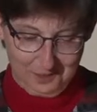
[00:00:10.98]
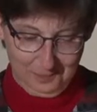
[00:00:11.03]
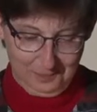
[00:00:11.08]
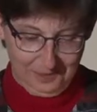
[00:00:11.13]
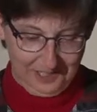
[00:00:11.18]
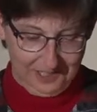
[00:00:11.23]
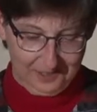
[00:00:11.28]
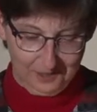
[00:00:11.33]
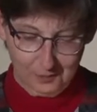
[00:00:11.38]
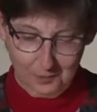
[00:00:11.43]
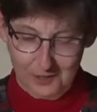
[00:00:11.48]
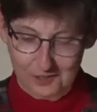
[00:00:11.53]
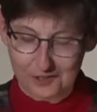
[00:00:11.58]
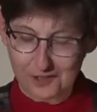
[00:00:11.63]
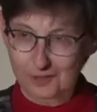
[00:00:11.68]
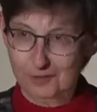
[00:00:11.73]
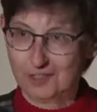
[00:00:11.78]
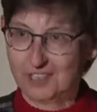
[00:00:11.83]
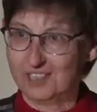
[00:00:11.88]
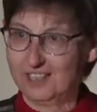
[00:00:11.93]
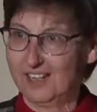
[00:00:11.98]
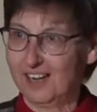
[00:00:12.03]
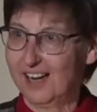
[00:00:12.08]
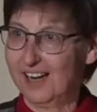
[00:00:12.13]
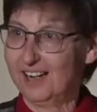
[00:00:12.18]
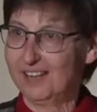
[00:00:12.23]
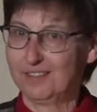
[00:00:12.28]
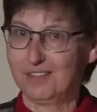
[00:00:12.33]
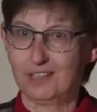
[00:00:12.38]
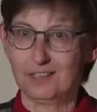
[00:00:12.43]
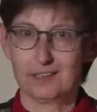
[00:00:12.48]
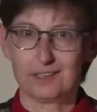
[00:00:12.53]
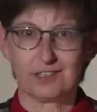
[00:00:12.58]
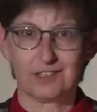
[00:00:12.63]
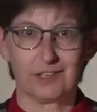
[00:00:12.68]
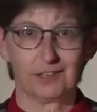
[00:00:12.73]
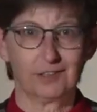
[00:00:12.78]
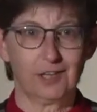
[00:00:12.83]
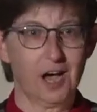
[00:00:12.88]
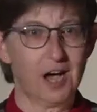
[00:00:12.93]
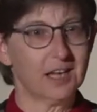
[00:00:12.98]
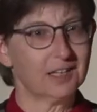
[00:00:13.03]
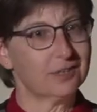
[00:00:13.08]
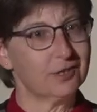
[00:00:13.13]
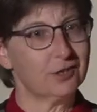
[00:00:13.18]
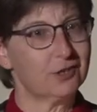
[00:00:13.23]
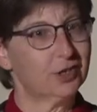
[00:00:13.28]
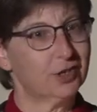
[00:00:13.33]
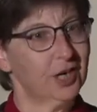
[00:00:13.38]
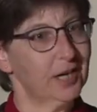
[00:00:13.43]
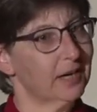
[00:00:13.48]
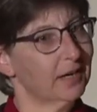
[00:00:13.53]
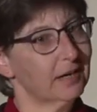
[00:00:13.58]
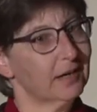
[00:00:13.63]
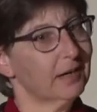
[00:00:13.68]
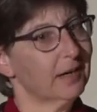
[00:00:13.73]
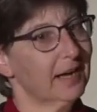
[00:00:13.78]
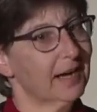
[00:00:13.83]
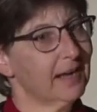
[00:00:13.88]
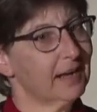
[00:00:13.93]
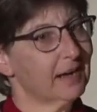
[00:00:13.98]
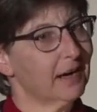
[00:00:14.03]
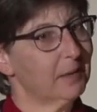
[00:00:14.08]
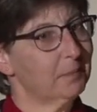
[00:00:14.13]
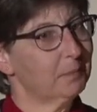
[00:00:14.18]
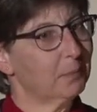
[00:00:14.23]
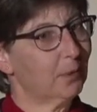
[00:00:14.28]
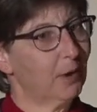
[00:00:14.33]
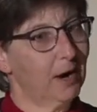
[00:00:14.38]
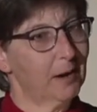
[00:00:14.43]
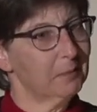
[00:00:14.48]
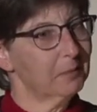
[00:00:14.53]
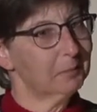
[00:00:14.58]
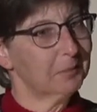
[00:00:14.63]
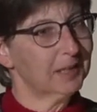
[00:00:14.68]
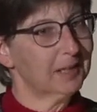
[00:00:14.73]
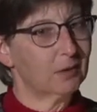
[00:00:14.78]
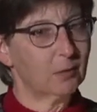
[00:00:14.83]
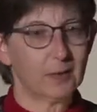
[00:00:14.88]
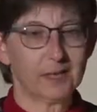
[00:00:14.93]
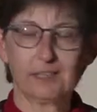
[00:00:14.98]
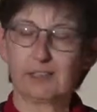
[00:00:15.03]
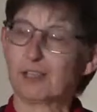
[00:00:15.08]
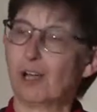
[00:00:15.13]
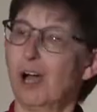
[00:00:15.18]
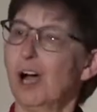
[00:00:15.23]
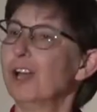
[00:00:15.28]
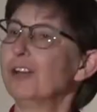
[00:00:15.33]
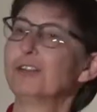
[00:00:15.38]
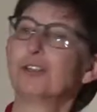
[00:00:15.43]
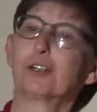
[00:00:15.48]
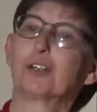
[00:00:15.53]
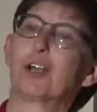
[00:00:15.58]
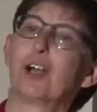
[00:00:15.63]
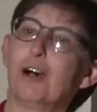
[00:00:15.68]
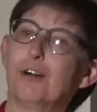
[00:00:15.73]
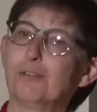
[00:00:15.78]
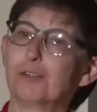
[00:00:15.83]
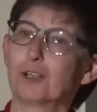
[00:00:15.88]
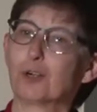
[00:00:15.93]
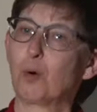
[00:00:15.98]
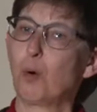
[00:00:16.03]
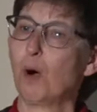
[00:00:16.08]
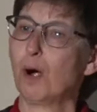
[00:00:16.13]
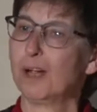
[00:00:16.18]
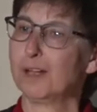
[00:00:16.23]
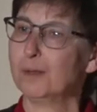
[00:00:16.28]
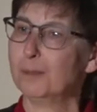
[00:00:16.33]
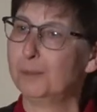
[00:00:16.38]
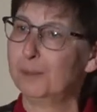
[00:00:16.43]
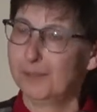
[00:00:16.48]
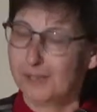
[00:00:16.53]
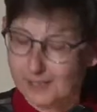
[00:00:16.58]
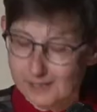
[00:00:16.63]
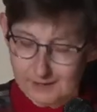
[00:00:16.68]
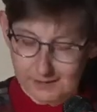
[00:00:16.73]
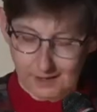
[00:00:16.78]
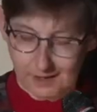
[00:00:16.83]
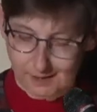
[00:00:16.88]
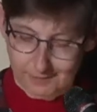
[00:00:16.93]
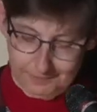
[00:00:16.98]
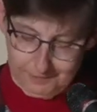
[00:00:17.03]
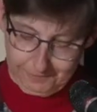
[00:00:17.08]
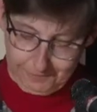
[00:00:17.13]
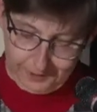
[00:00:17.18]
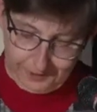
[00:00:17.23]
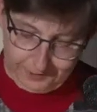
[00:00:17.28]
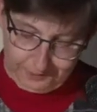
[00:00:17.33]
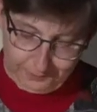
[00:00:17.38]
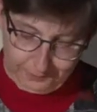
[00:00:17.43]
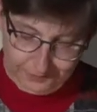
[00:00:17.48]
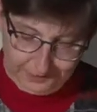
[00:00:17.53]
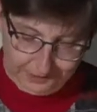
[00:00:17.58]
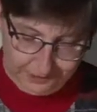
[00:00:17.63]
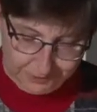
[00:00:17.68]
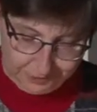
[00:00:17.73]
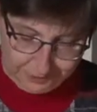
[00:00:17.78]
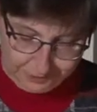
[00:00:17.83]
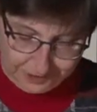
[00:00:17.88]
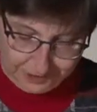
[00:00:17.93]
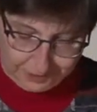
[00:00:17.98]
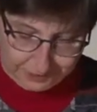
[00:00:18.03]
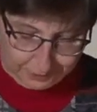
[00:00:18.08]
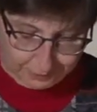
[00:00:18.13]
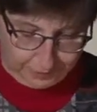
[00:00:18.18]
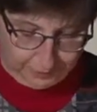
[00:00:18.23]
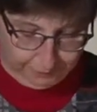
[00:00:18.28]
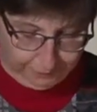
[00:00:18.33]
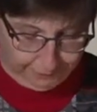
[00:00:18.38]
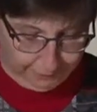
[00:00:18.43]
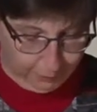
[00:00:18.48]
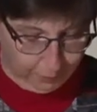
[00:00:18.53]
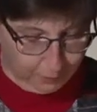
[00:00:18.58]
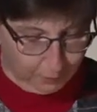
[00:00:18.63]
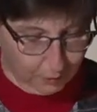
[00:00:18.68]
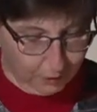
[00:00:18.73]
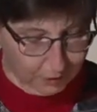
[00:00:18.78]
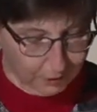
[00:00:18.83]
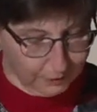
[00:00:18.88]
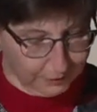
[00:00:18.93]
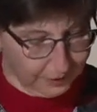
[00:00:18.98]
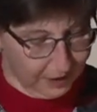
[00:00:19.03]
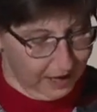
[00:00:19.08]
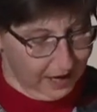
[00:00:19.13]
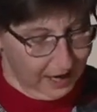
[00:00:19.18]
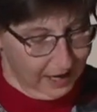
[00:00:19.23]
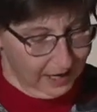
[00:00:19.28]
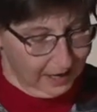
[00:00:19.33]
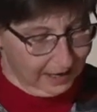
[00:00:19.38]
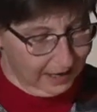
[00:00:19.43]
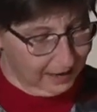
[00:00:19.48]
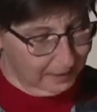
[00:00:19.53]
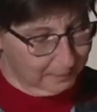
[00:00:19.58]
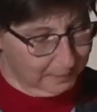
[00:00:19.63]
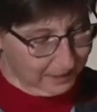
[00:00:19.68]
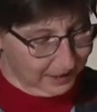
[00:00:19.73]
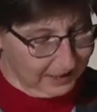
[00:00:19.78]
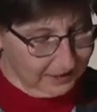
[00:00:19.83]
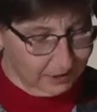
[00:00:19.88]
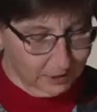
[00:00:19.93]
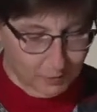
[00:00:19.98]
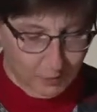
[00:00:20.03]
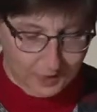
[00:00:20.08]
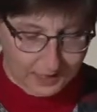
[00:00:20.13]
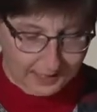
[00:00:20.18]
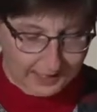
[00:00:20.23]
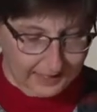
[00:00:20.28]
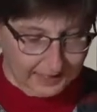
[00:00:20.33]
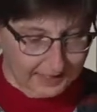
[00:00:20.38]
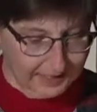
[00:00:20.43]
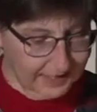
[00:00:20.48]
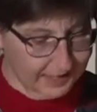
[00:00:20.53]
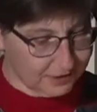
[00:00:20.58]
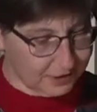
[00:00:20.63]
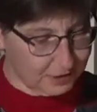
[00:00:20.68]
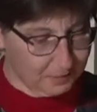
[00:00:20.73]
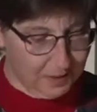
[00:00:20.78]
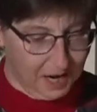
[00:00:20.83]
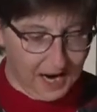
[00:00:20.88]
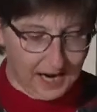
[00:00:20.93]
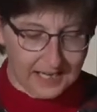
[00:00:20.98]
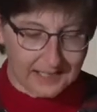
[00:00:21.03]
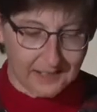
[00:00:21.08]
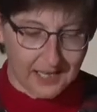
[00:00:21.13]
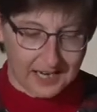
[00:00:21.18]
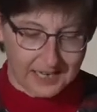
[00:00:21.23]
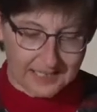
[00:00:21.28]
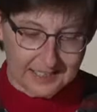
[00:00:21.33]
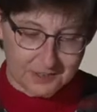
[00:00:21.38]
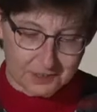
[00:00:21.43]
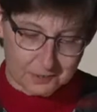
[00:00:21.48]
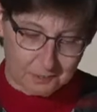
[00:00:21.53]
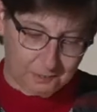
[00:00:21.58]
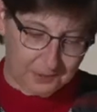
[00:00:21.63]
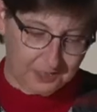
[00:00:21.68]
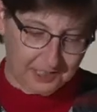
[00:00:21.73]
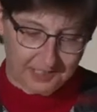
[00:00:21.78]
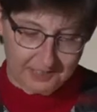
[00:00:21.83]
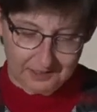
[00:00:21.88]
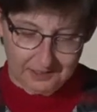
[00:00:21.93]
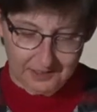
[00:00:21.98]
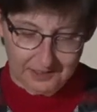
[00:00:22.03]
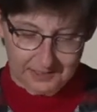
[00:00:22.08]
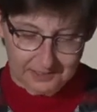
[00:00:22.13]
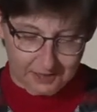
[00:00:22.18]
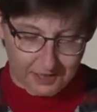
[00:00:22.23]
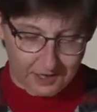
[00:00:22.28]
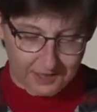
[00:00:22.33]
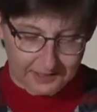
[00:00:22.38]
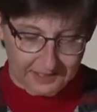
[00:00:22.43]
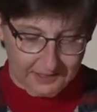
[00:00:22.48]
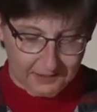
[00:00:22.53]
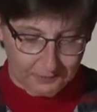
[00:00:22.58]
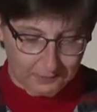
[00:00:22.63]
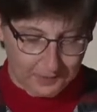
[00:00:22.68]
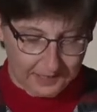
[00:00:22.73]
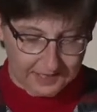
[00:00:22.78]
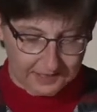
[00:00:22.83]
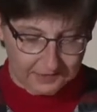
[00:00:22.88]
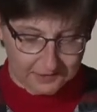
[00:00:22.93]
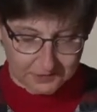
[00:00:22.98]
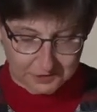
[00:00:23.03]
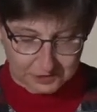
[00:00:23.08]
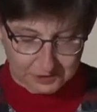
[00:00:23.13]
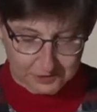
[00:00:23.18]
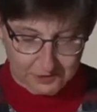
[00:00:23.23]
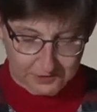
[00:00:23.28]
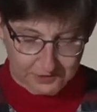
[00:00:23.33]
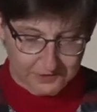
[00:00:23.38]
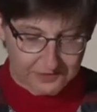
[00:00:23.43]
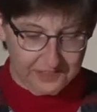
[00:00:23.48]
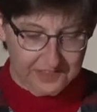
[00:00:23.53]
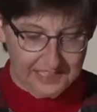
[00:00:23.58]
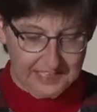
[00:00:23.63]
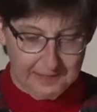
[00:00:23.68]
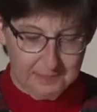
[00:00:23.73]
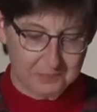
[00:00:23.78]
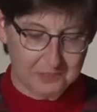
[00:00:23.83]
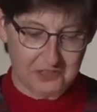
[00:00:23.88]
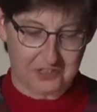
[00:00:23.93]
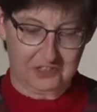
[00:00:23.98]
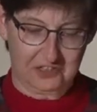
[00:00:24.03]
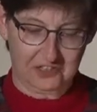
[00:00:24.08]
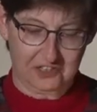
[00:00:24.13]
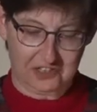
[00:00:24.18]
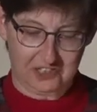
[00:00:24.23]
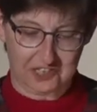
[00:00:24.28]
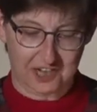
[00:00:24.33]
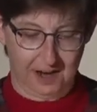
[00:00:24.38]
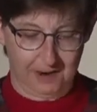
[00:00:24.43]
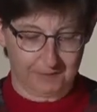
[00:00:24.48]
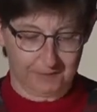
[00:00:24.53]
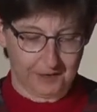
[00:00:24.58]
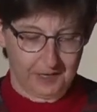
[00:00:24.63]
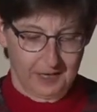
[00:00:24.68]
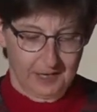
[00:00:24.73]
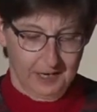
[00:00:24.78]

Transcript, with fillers: to be here with you today. There is a lot to share, and I'm probably going to undercover quite a bit of uh, the religious history of Fort Worth. Uh, but I do want to kind of hit some highlights, particularly talking around certain themes and stuff.